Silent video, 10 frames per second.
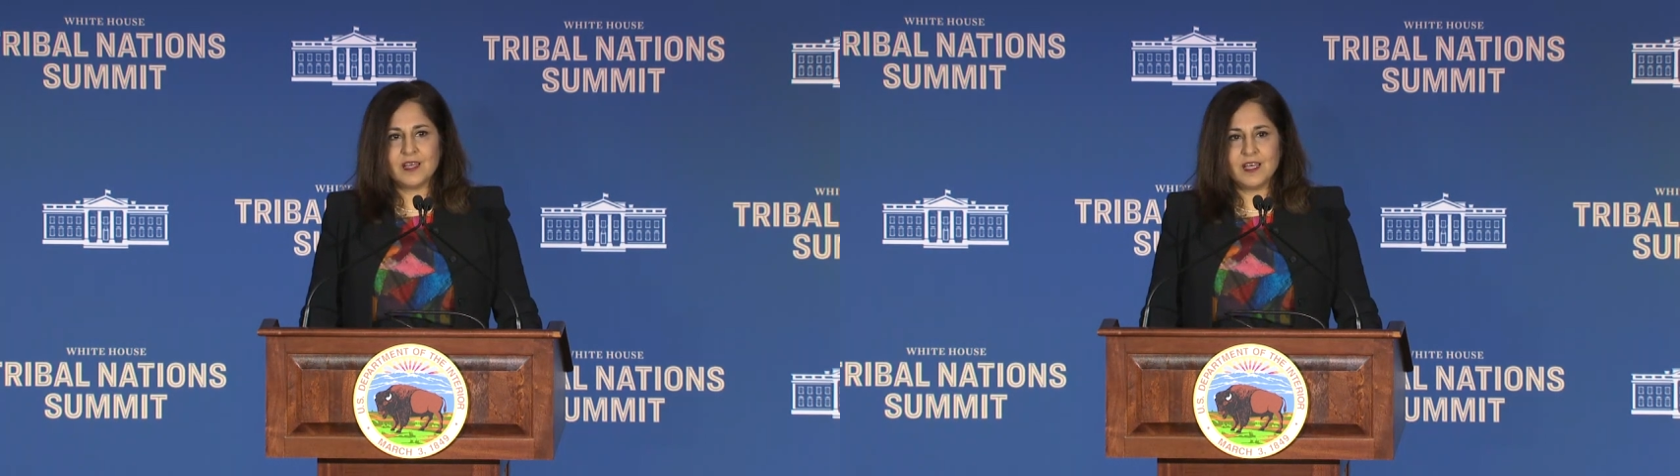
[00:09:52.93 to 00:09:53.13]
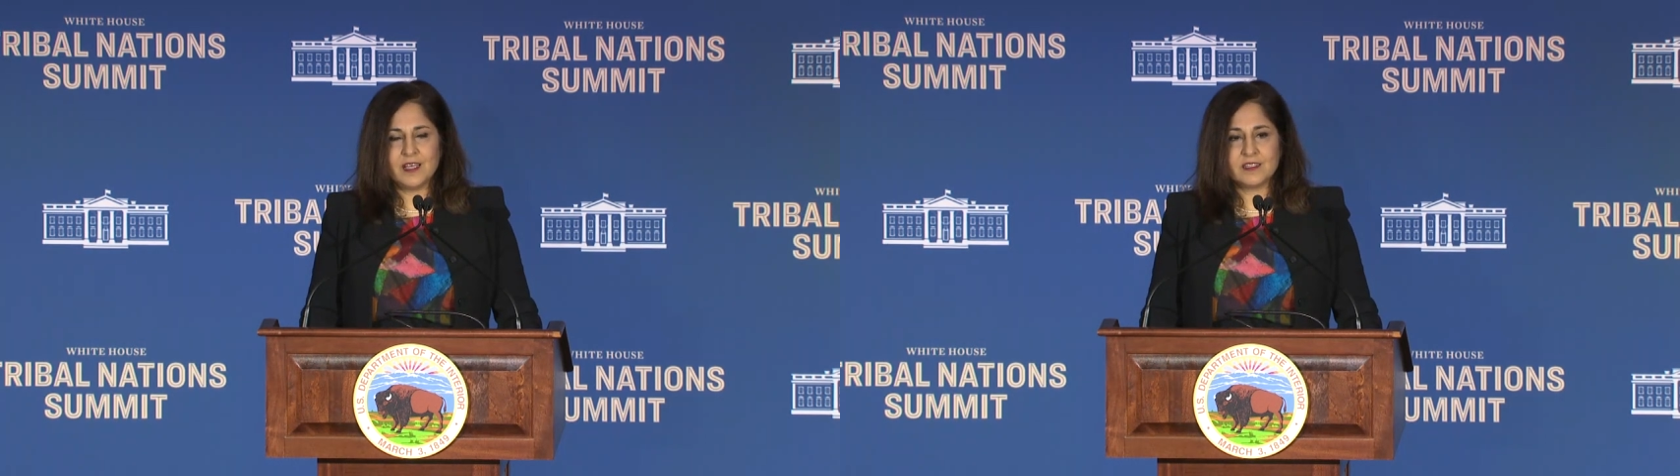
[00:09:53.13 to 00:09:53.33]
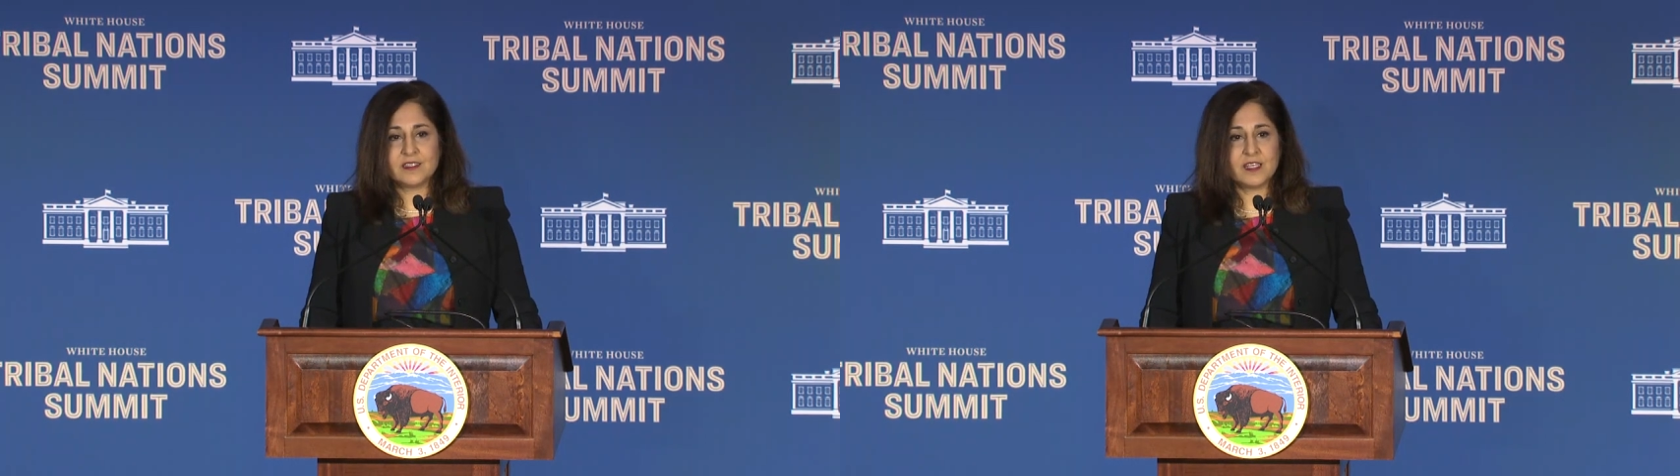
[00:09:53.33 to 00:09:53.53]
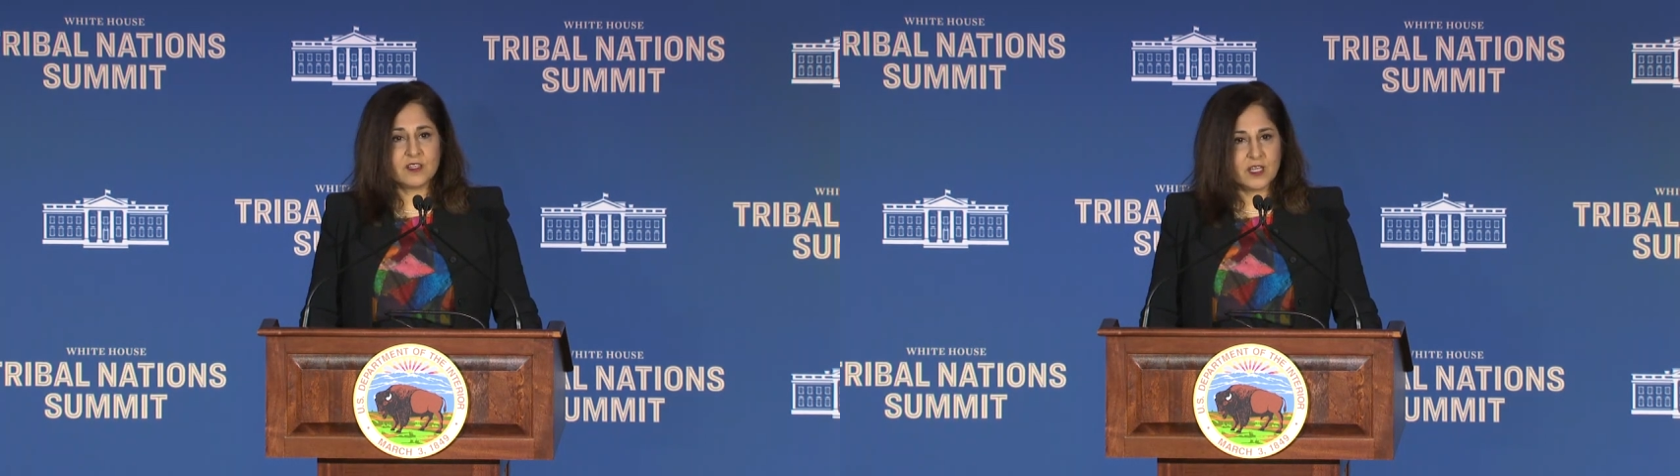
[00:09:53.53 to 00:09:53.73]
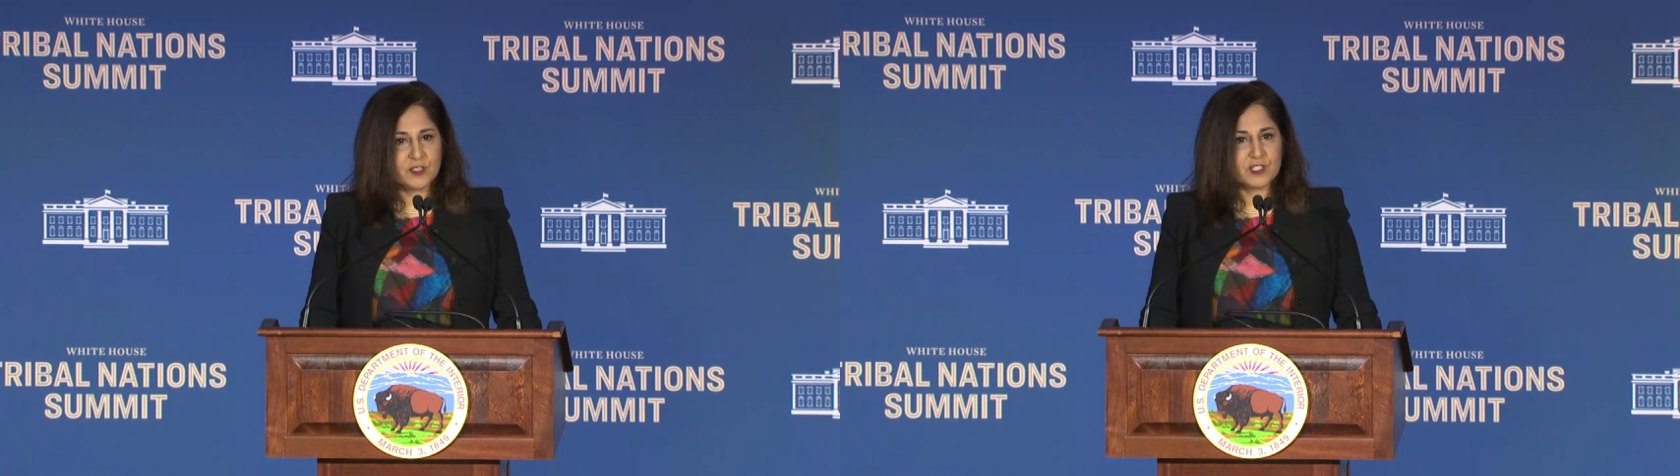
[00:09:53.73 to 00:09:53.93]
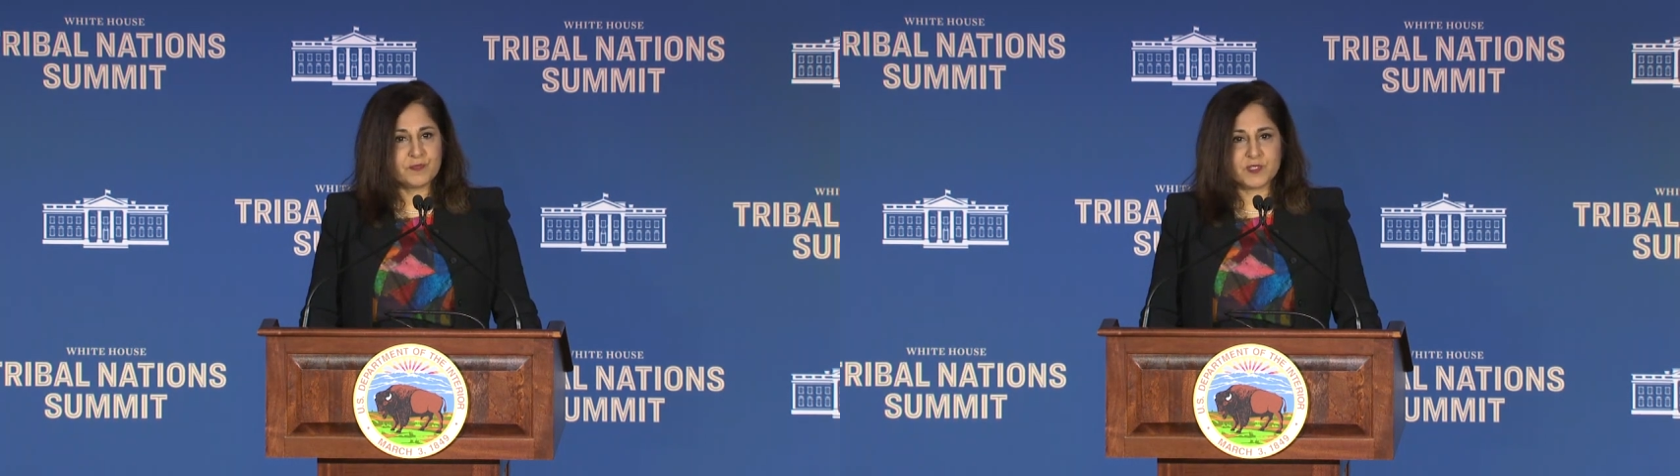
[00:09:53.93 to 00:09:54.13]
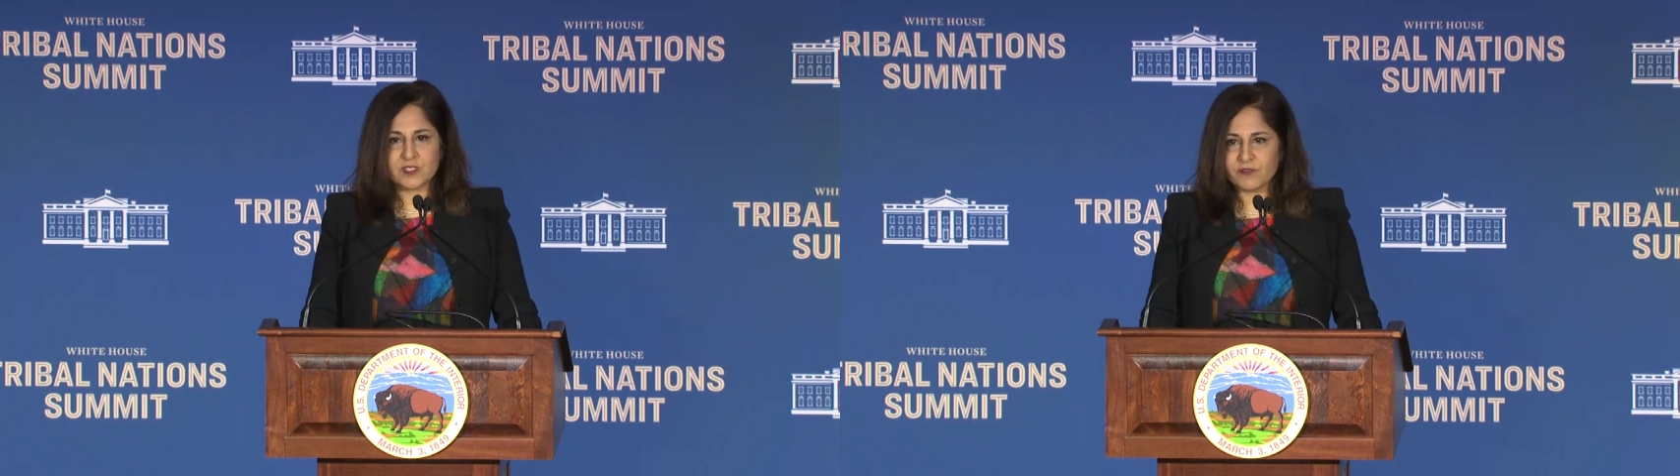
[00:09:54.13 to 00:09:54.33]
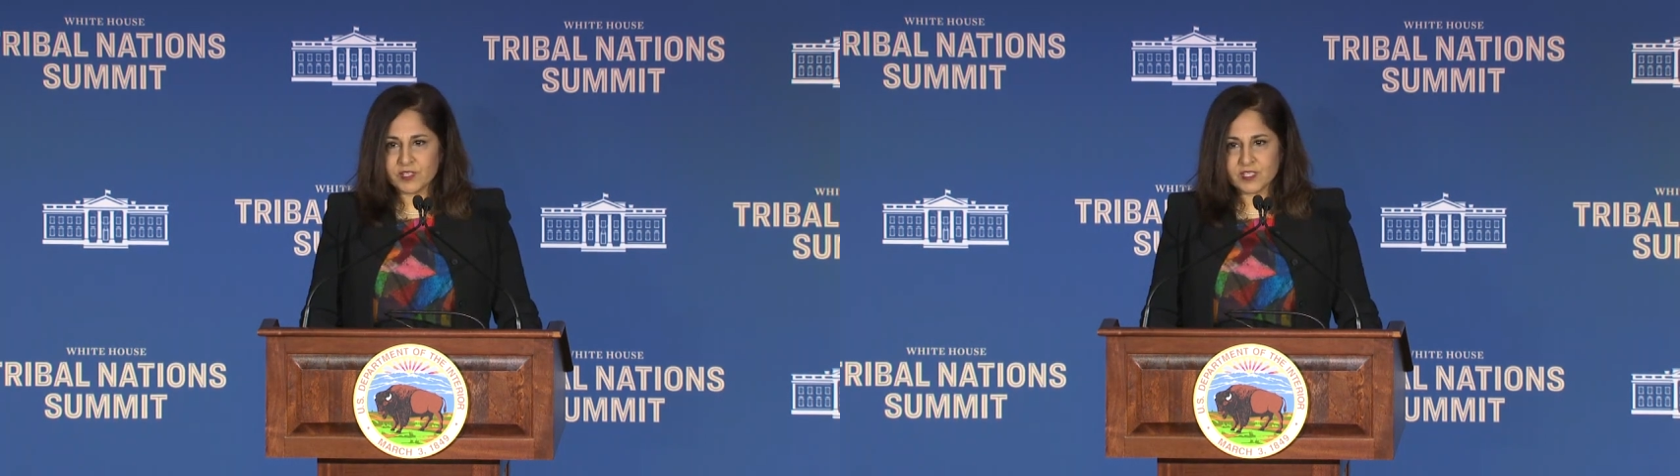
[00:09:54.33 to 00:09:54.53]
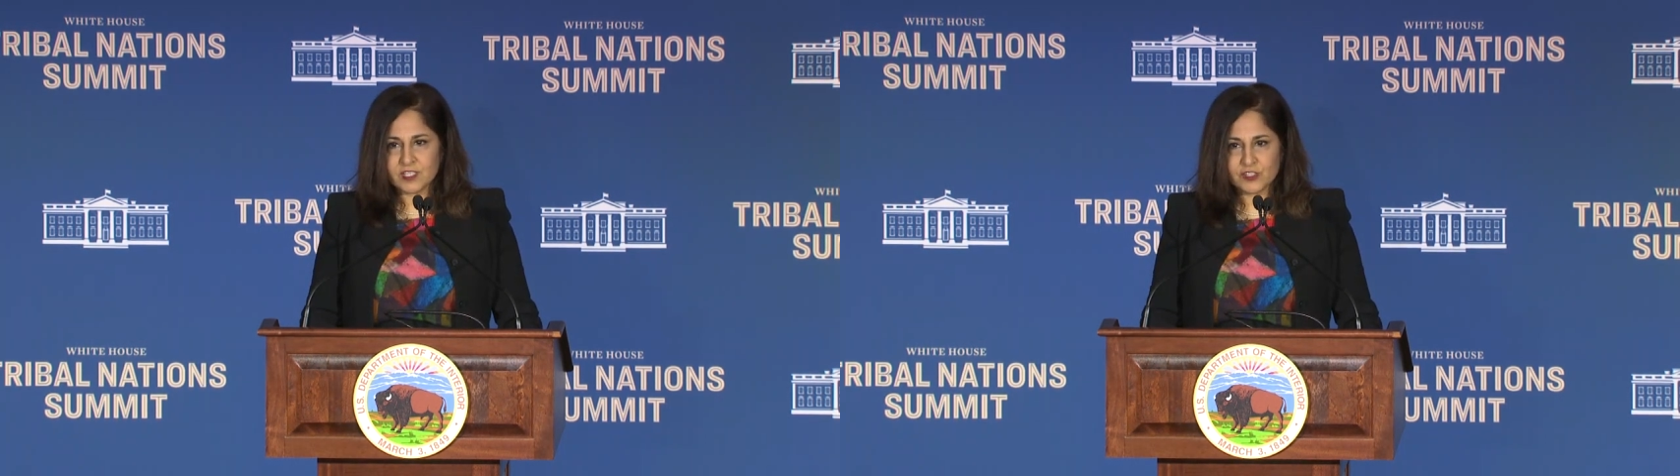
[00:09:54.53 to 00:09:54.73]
uh, take on specific